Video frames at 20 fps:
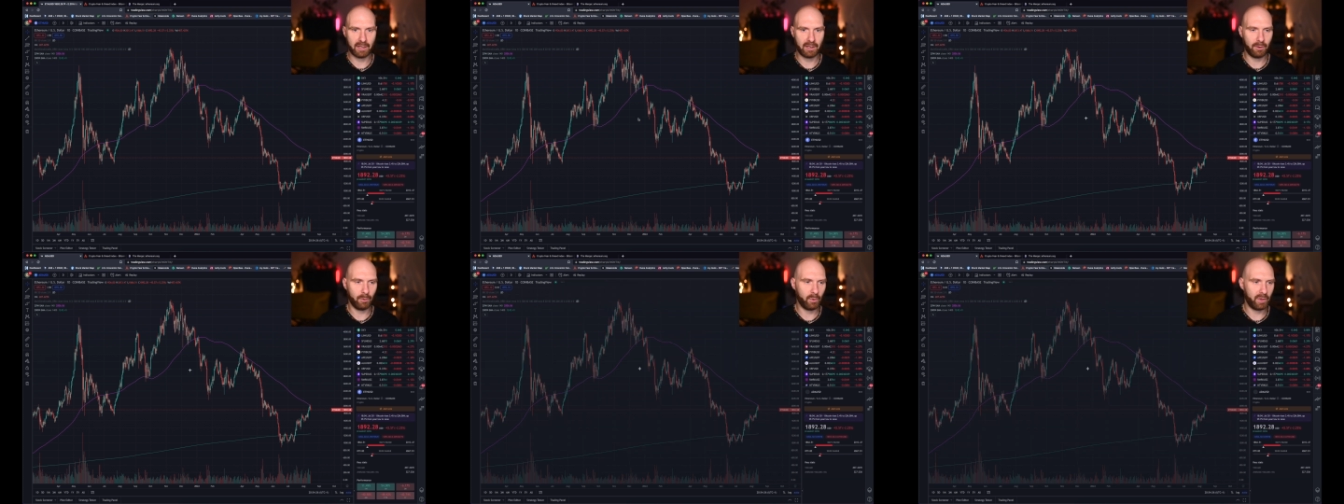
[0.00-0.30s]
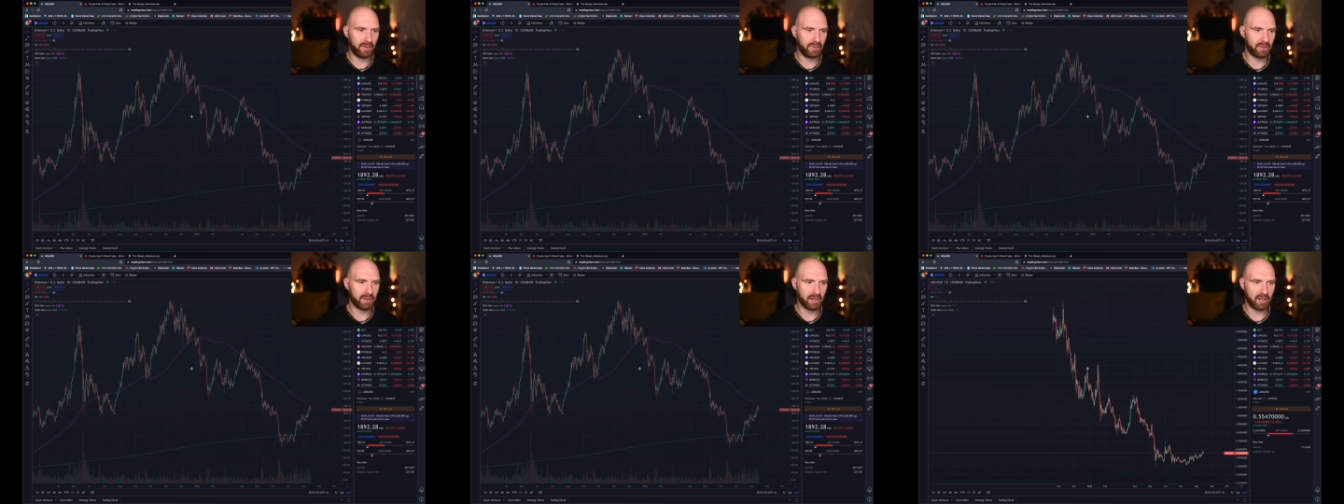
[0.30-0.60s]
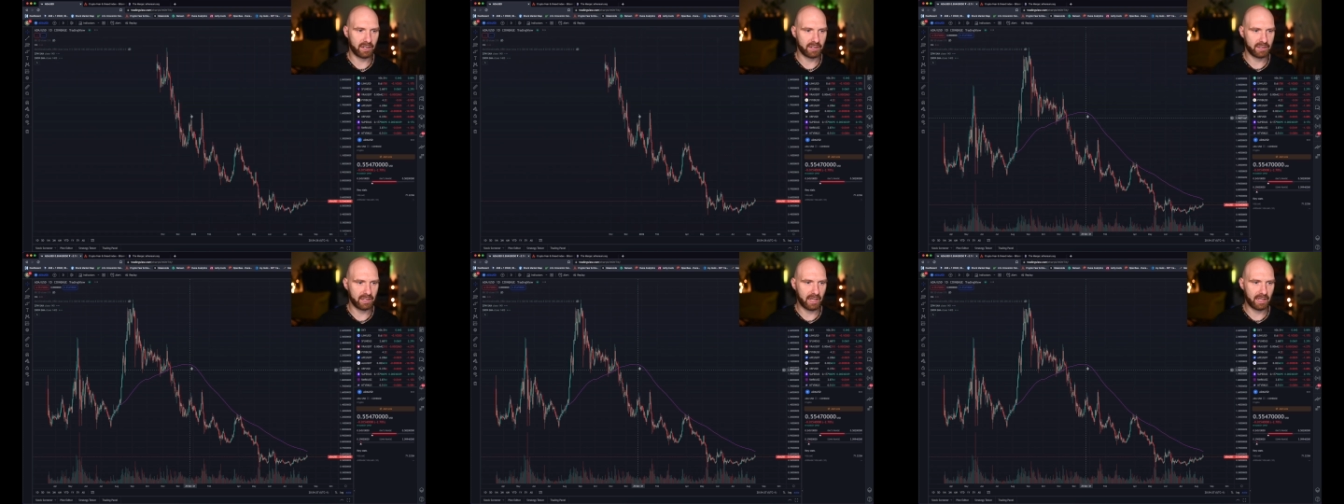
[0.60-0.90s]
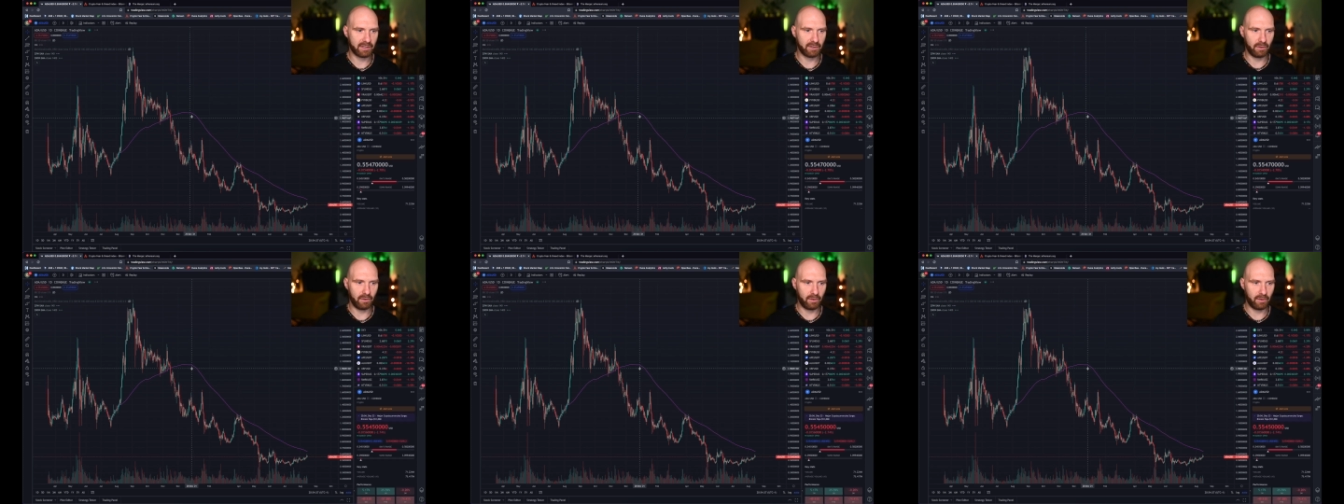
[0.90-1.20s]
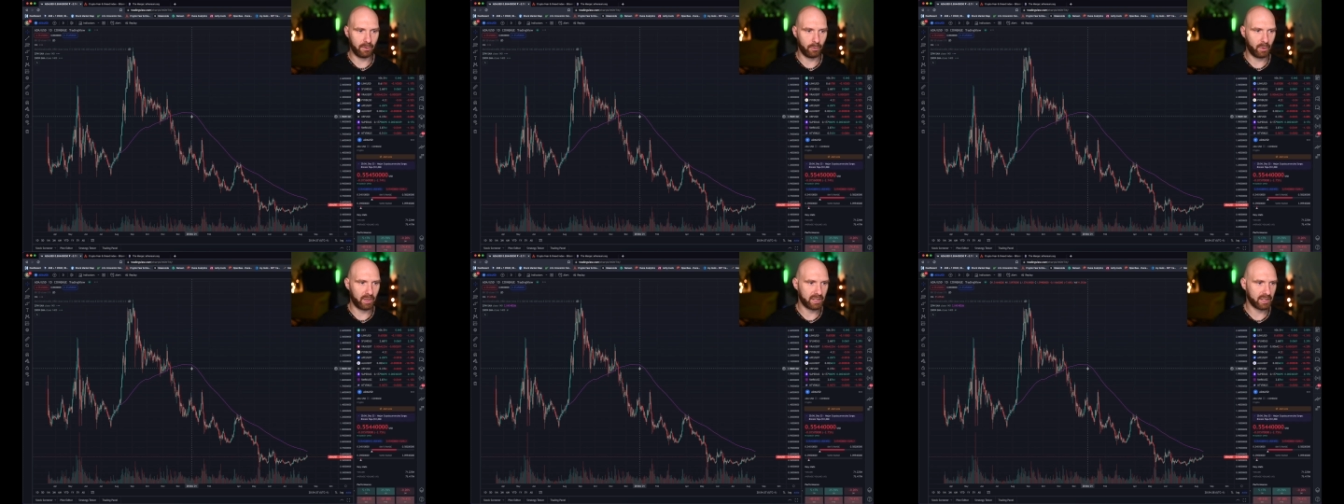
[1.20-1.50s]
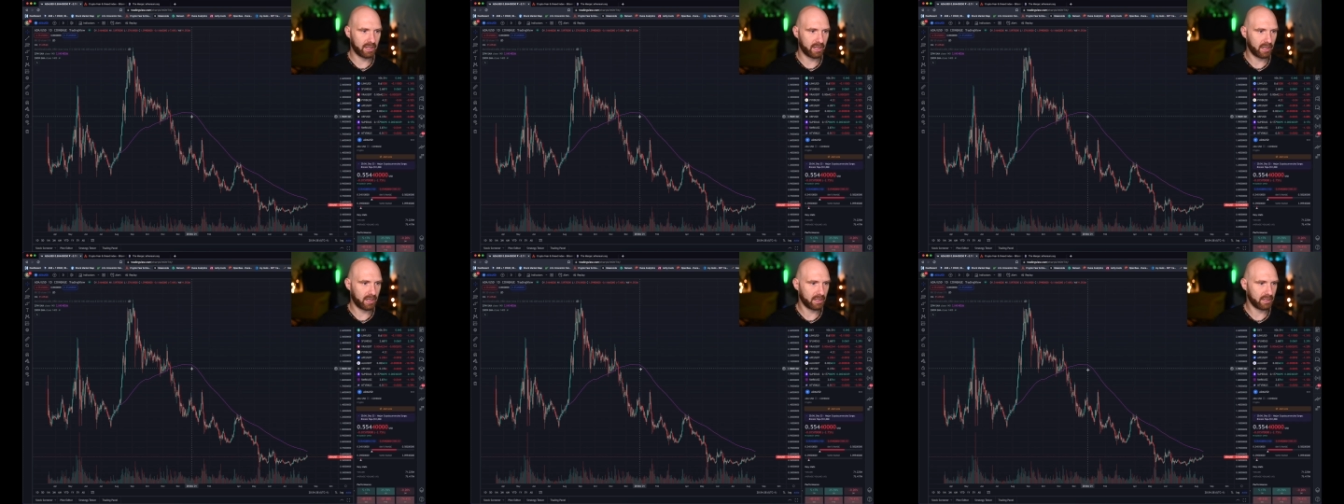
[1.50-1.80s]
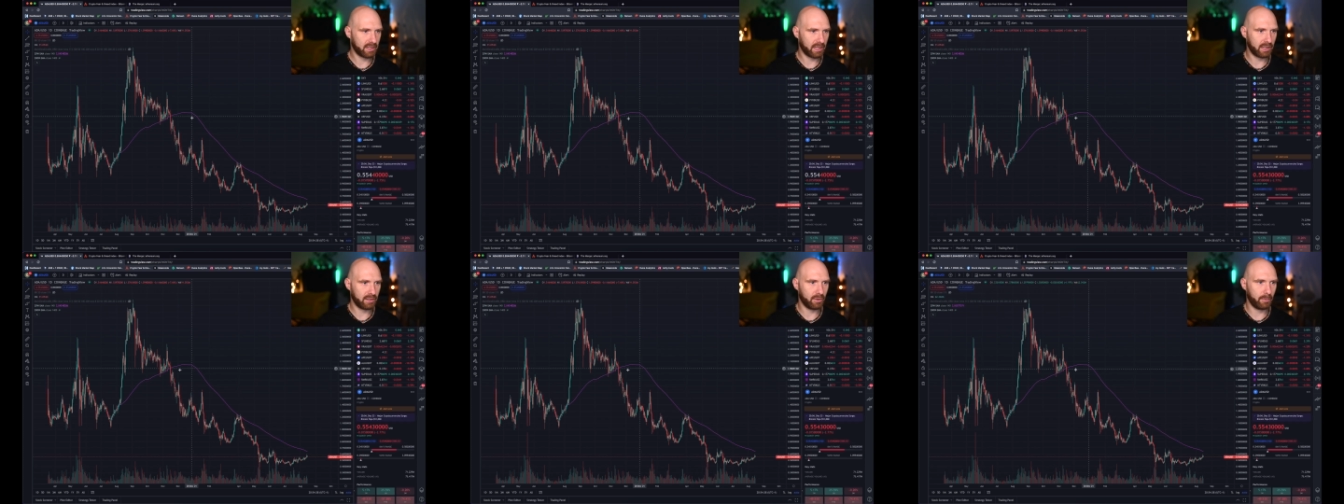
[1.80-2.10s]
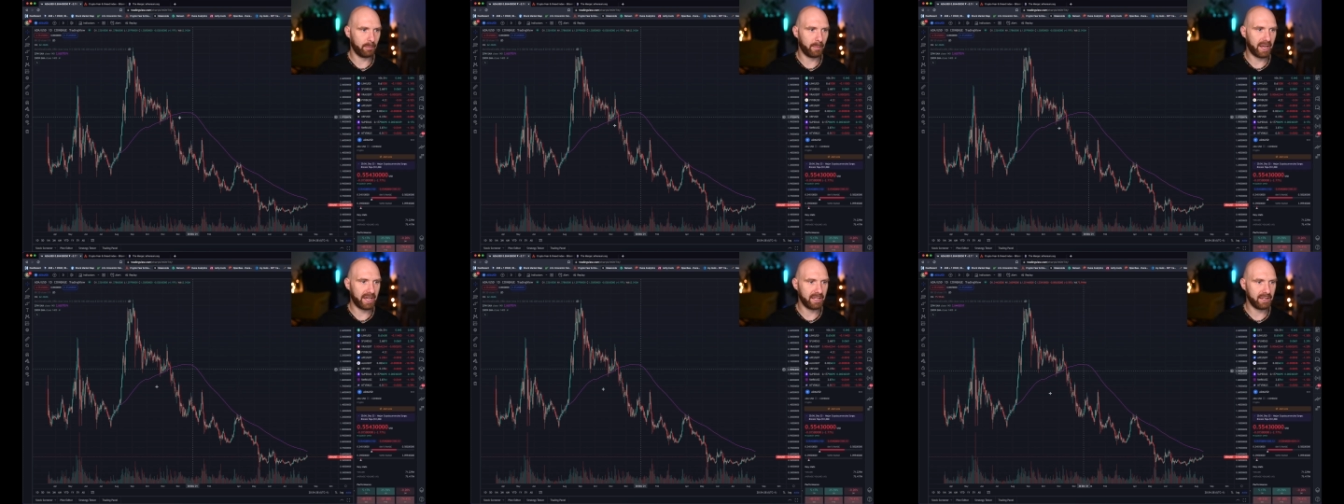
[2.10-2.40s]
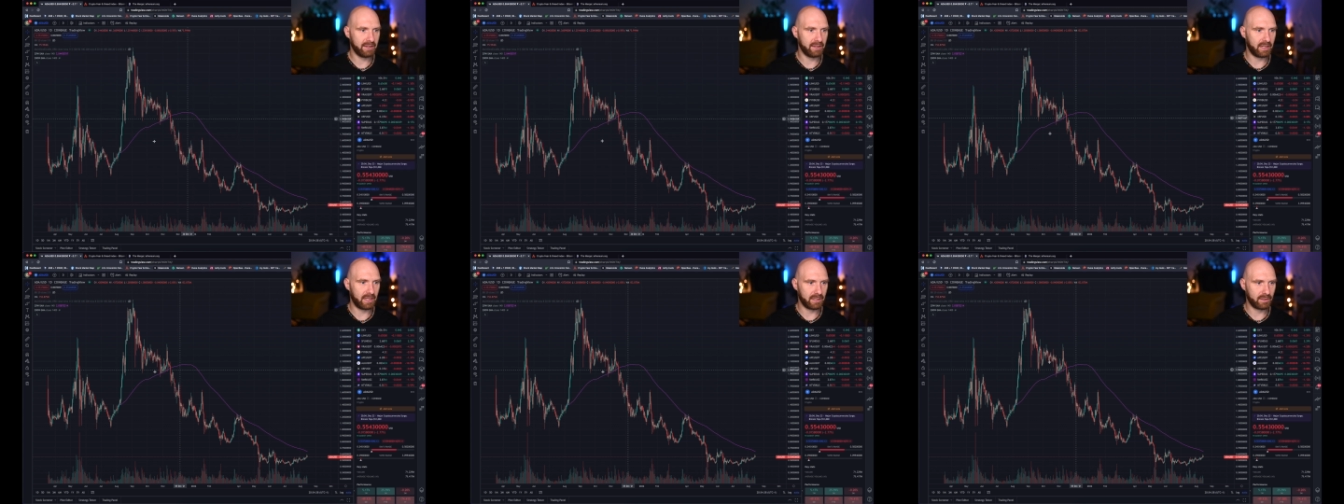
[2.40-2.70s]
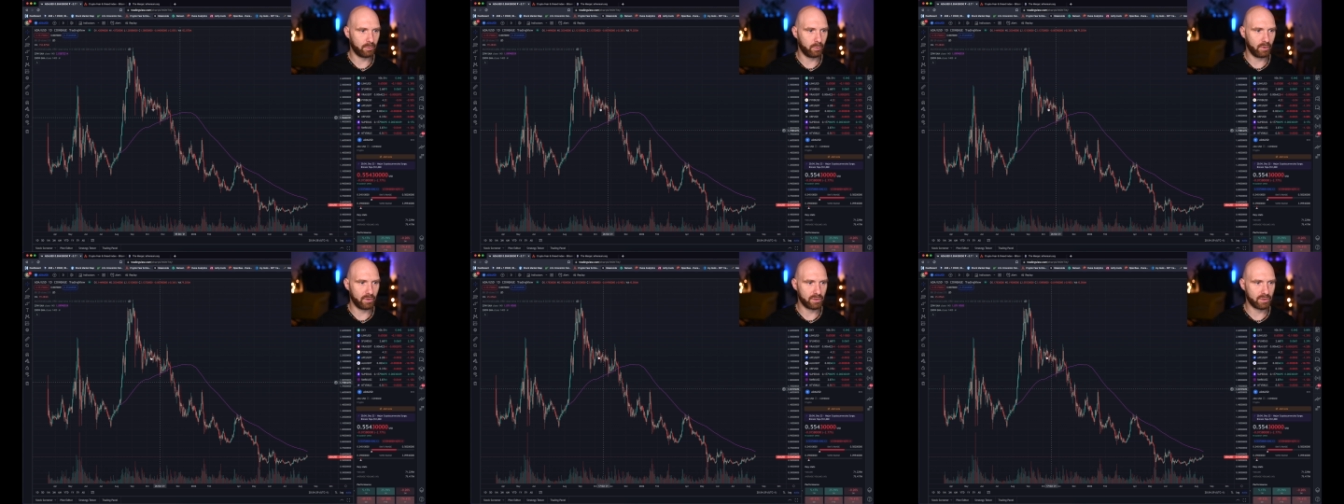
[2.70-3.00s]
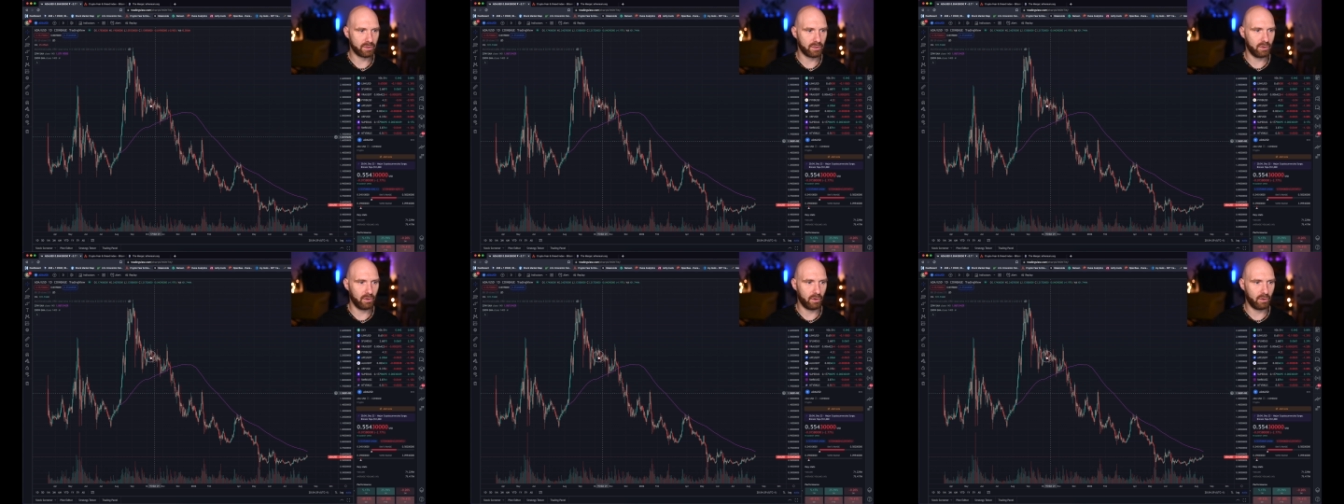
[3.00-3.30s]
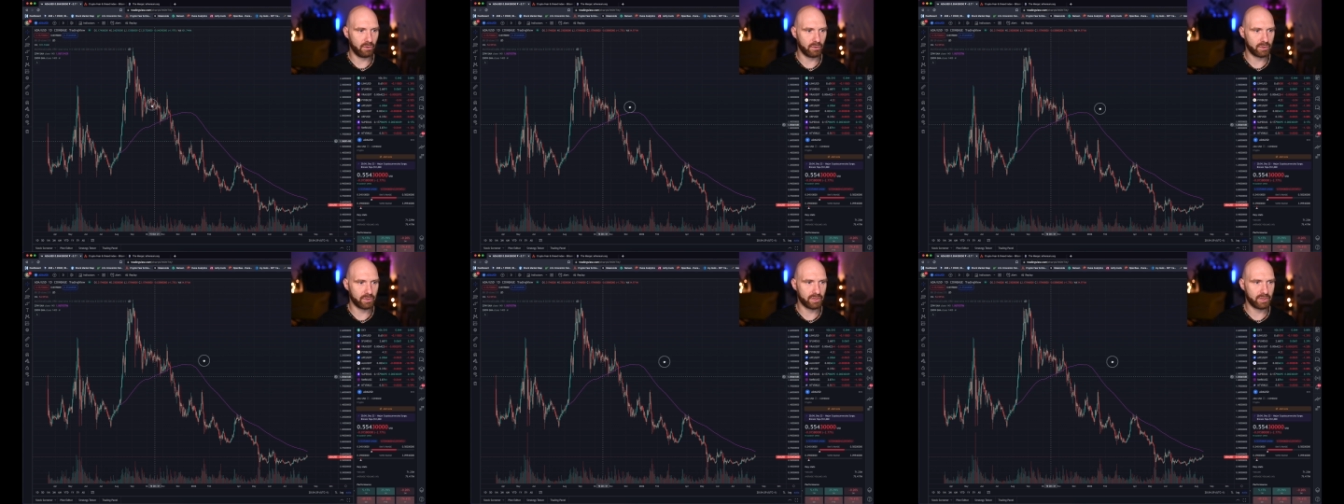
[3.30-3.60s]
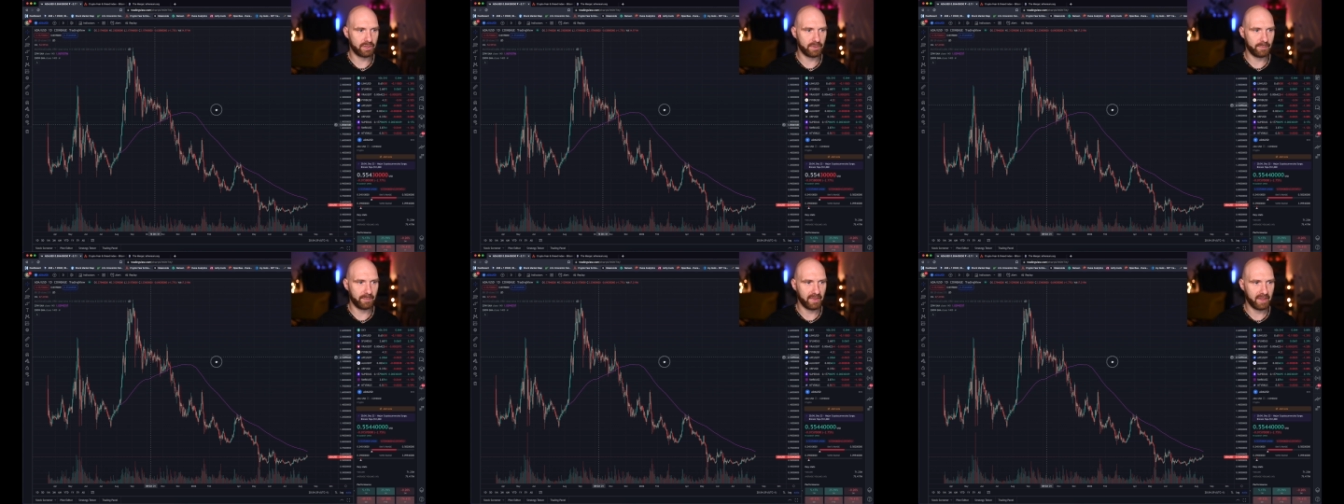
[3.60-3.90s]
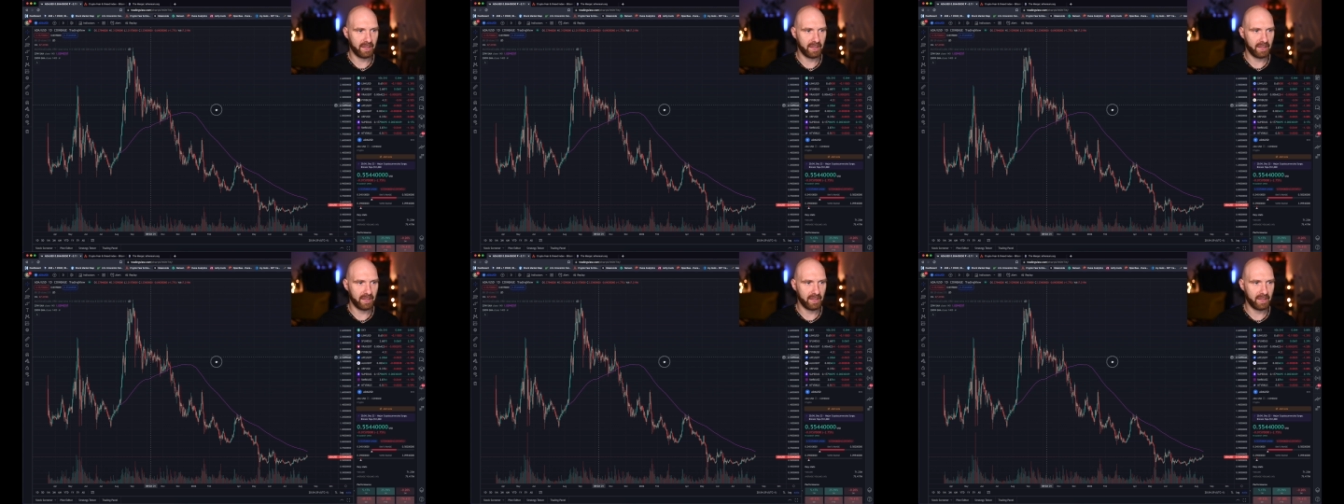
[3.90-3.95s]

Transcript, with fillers: with Cardano when Cardano mainnet was launched.